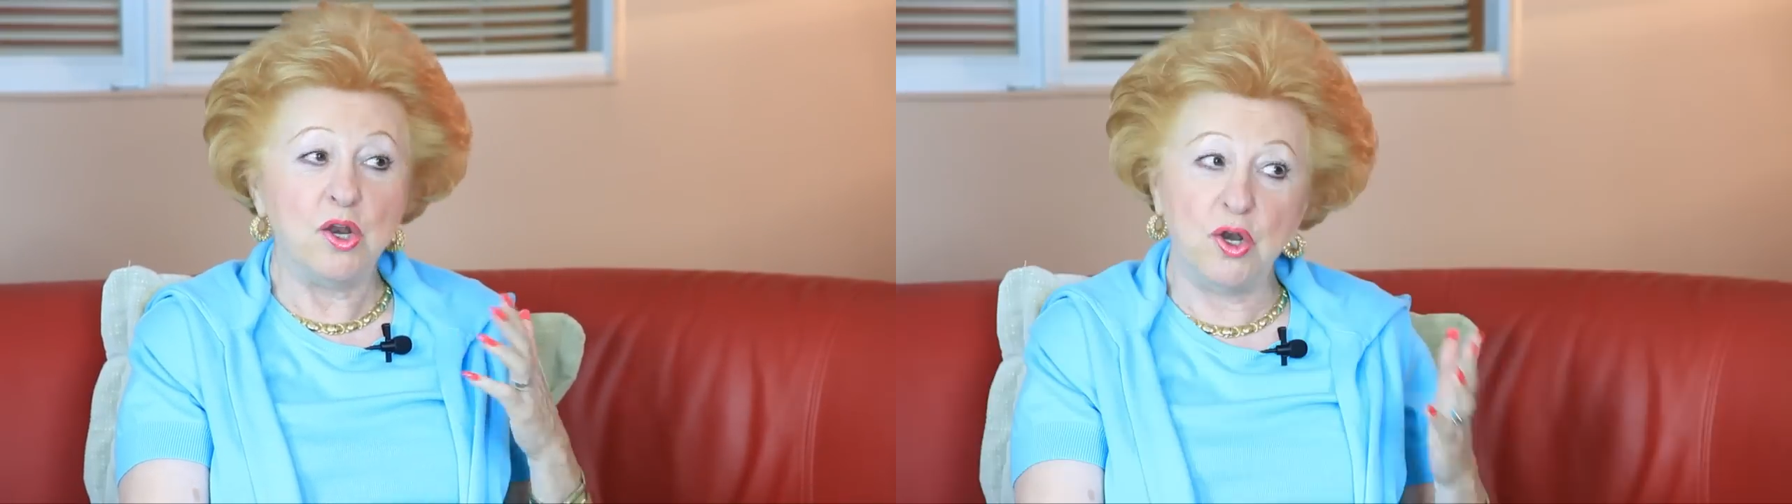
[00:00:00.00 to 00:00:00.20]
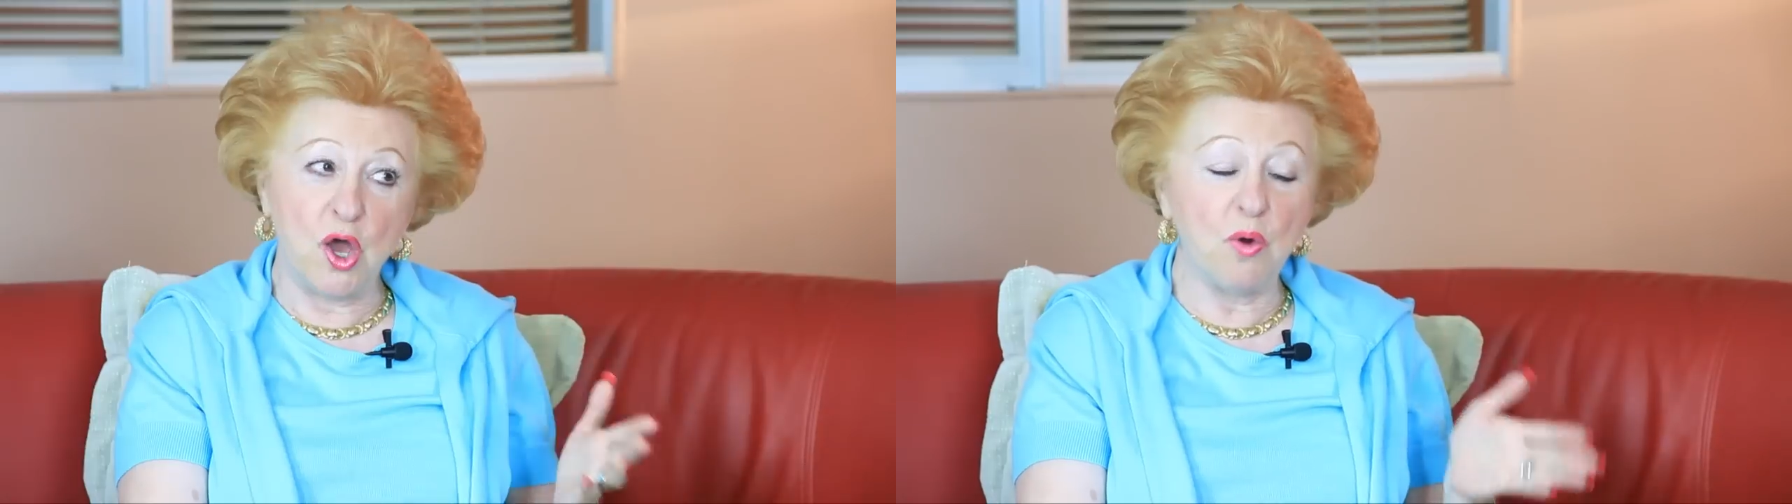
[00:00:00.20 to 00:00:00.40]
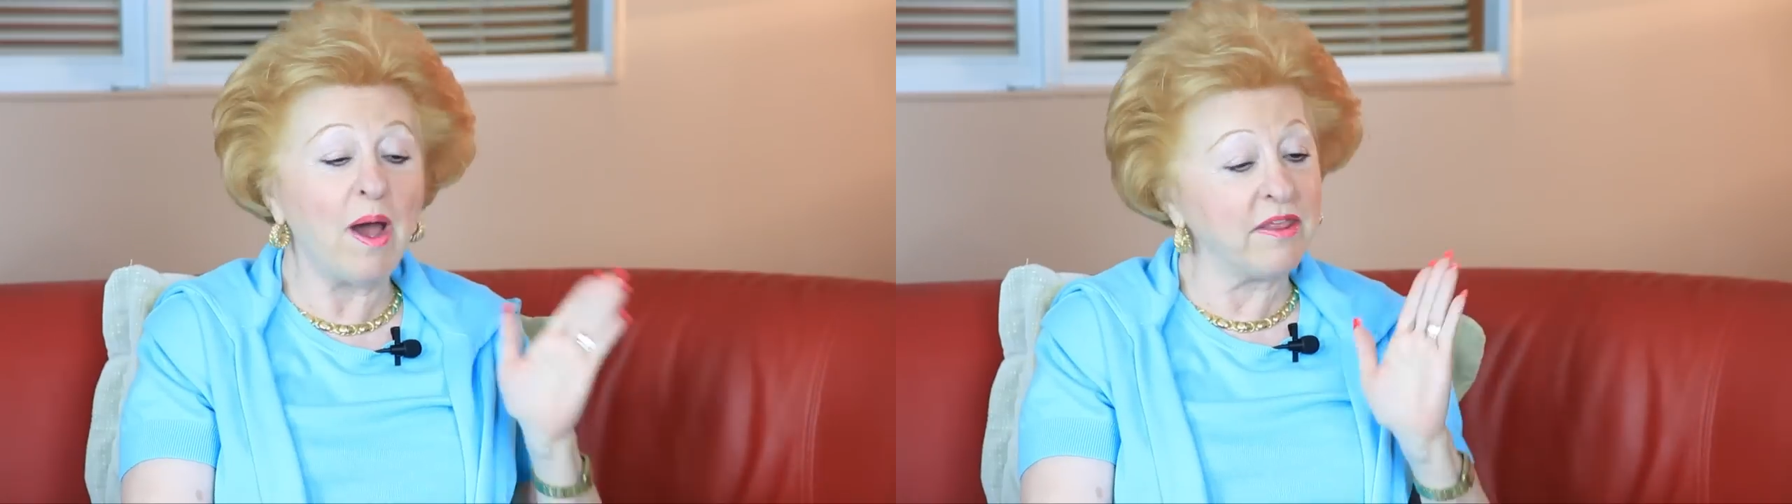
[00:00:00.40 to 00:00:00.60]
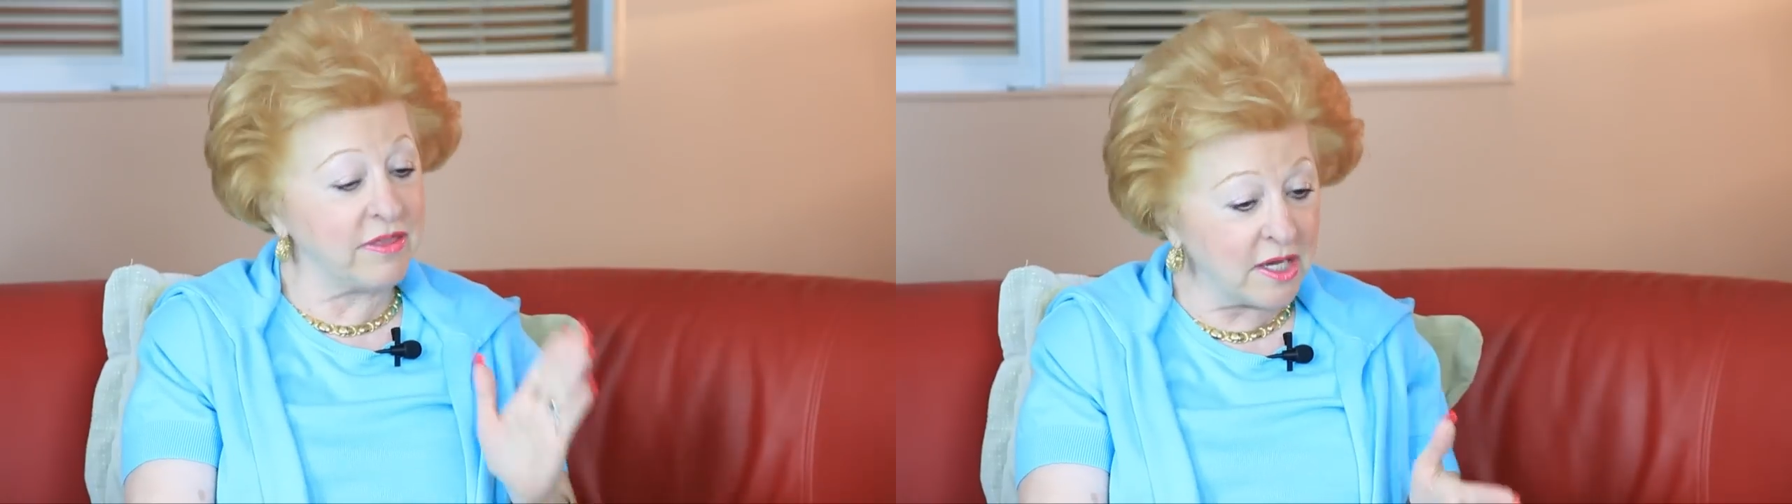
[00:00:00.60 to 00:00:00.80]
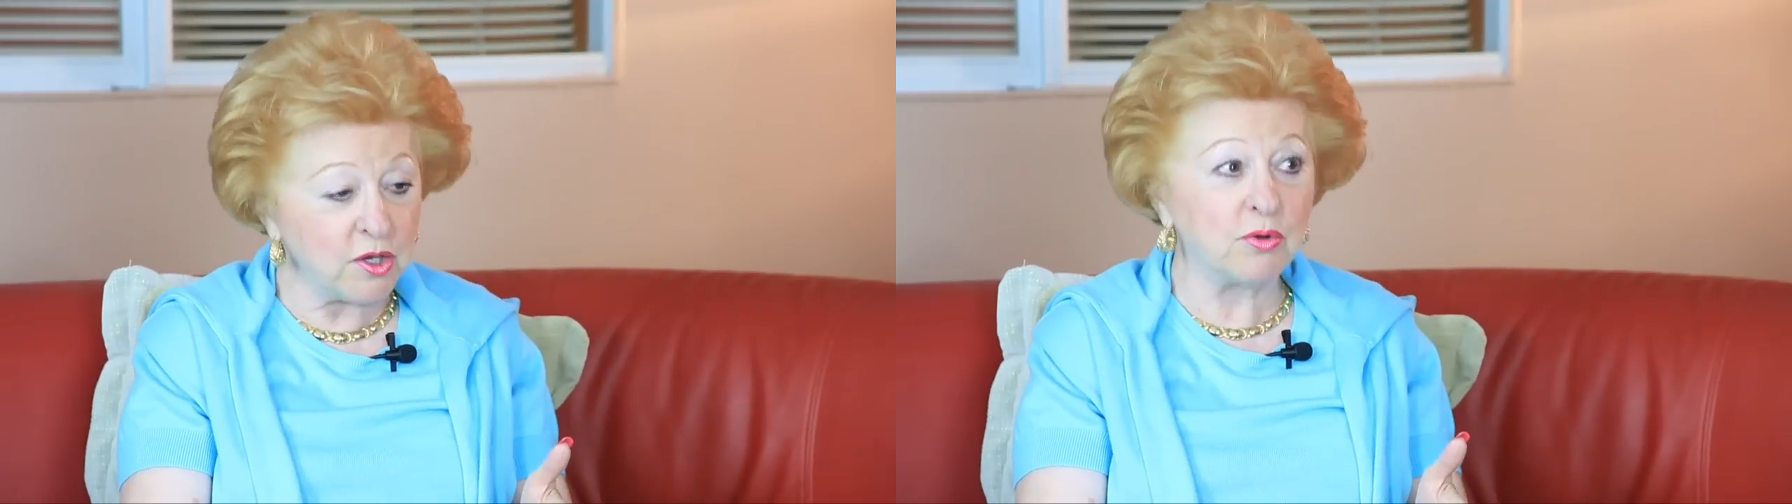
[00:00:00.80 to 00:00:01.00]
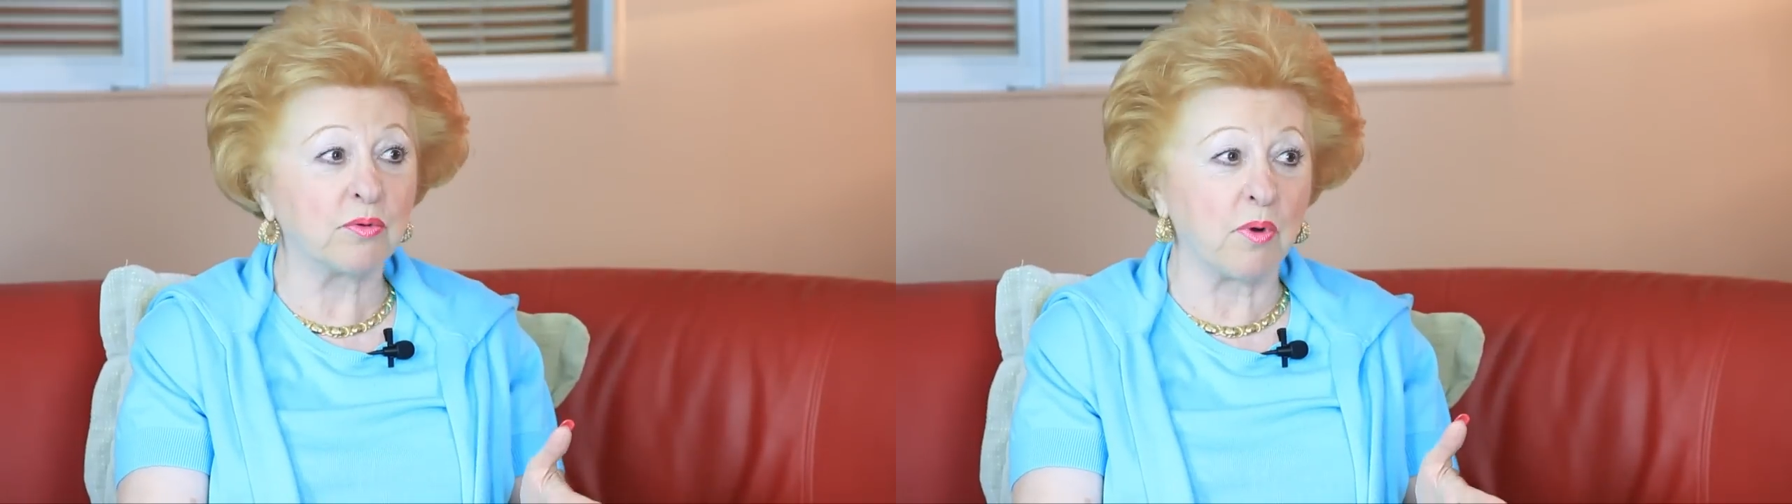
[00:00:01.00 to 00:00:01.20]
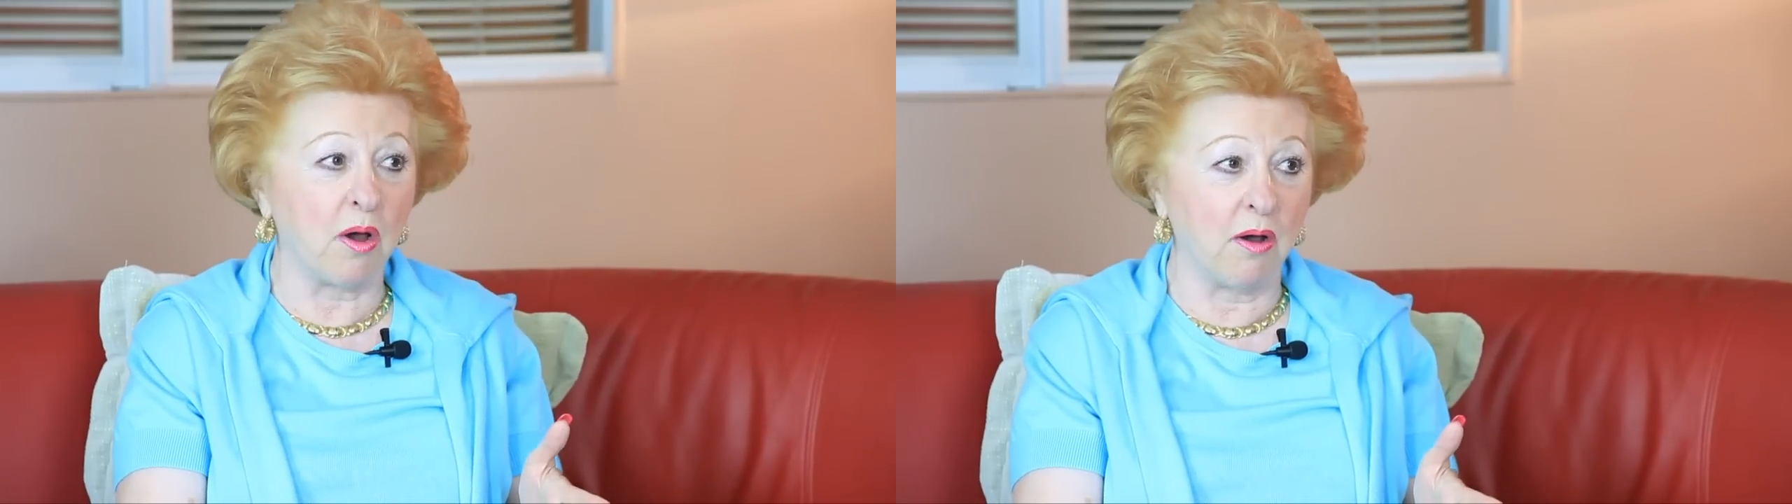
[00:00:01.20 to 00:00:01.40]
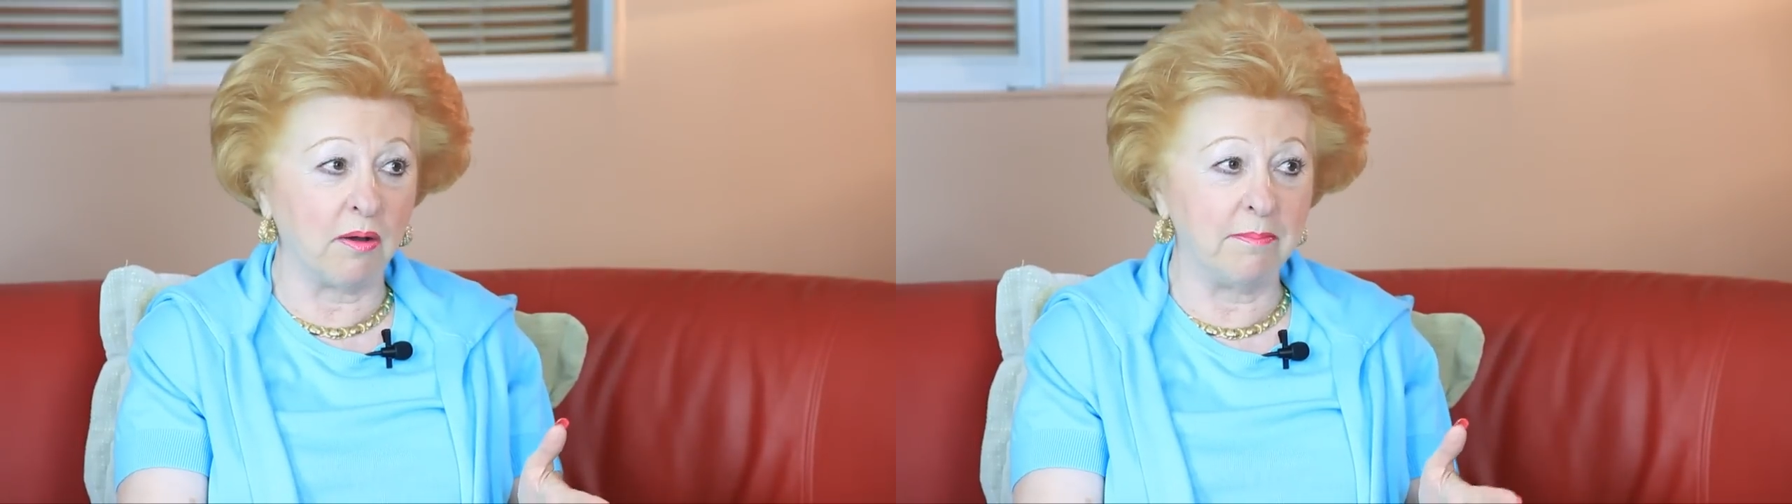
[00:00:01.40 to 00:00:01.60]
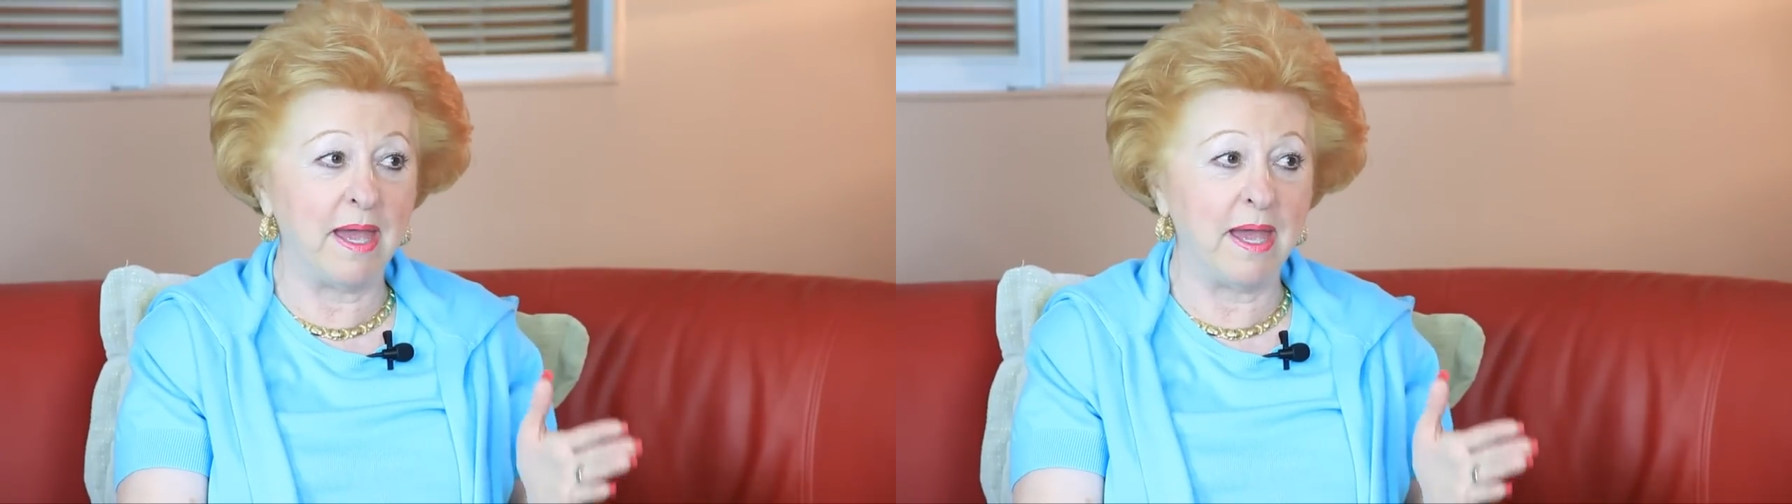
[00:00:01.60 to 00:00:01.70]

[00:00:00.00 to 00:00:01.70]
no, I think you're wrong.